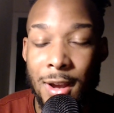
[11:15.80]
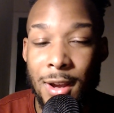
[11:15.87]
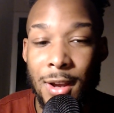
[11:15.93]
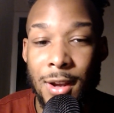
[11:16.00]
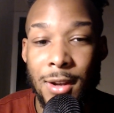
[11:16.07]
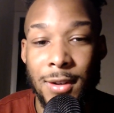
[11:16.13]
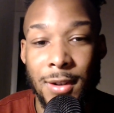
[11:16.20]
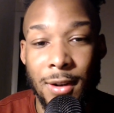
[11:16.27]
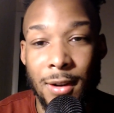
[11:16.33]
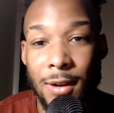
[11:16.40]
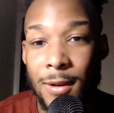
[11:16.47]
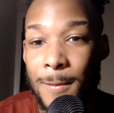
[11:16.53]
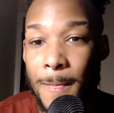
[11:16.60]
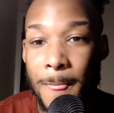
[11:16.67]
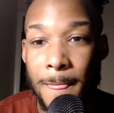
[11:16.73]
So,
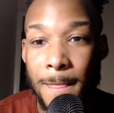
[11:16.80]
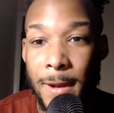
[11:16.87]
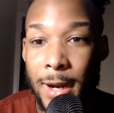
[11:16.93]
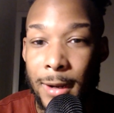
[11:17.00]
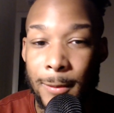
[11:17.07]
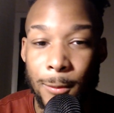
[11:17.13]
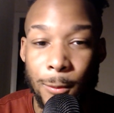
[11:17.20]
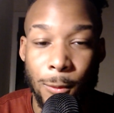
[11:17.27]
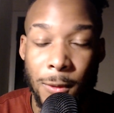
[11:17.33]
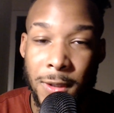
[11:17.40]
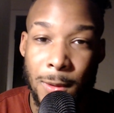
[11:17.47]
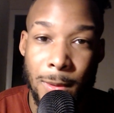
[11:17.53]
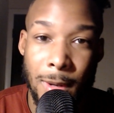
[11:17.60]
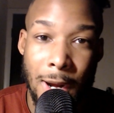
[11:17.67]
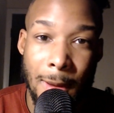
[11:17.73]
yeah, we'll
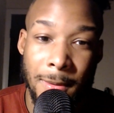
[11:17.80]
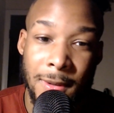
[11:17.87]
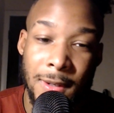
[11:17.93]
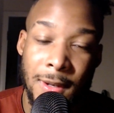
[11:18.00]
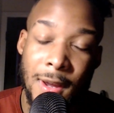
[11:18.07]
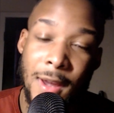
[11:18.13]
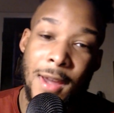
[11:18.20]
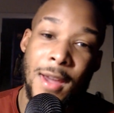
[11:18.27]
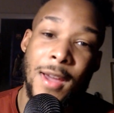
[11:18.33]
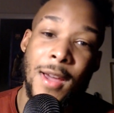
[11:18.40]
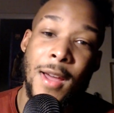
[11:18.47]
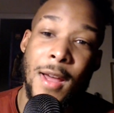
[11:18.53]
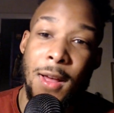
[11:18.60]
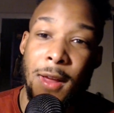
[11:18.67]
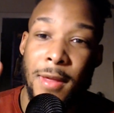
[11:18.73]
see what happens.
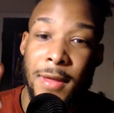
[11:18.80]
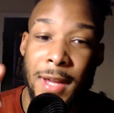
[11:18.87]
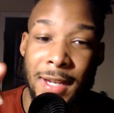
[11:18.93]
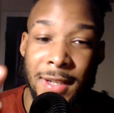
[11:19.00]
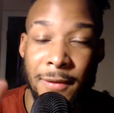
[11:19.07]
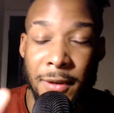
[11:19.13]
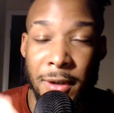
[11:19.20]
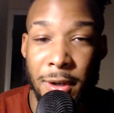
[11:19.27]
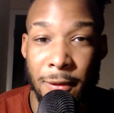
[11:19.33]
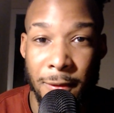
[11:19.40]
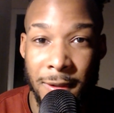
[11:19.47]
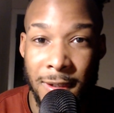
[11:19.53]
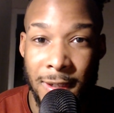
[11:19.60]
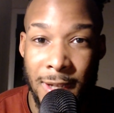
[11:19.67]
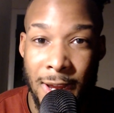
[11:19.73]
That's the video for
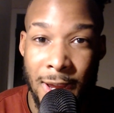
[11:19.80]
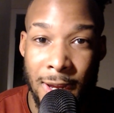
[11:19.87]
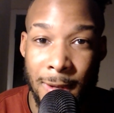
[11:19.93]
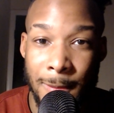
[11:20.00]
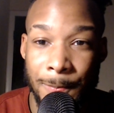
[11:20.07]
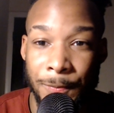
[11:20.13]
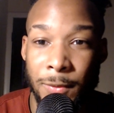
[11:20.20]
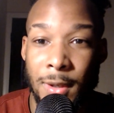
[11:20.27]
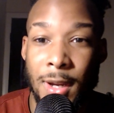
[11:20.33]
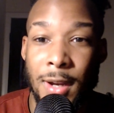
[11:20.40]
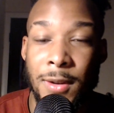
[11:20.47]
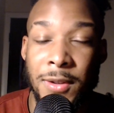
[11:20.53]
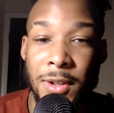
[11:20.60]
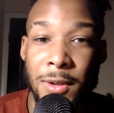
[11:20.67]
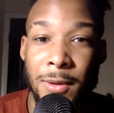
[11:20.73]
today. I'll
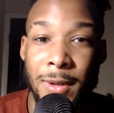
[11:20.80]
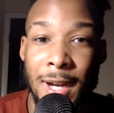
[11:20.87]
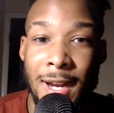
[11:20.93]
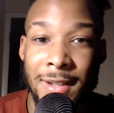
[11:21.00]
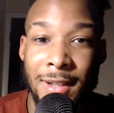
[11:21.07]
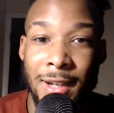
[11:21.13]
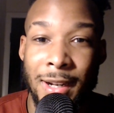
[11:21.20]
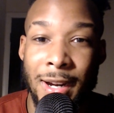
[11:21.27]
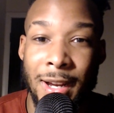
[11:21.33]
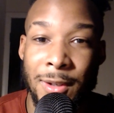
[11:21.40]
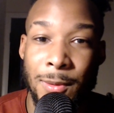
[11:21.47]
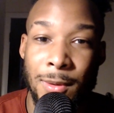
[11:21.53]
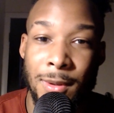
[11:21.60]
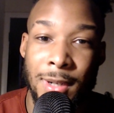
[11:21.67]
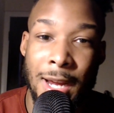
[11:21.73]
see you guys in the next
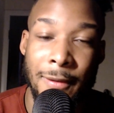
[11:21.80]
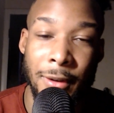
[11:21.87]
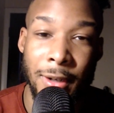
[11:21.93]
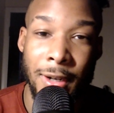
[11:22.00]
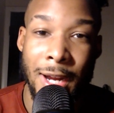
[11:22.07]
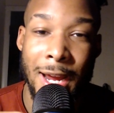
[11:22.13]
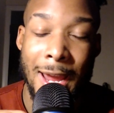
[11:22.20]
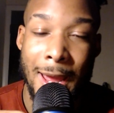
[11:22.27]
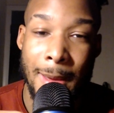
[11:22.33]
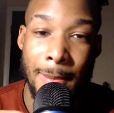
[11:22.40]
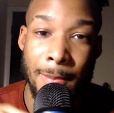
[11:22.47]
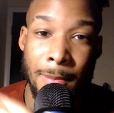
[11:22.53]
one. Have a good night and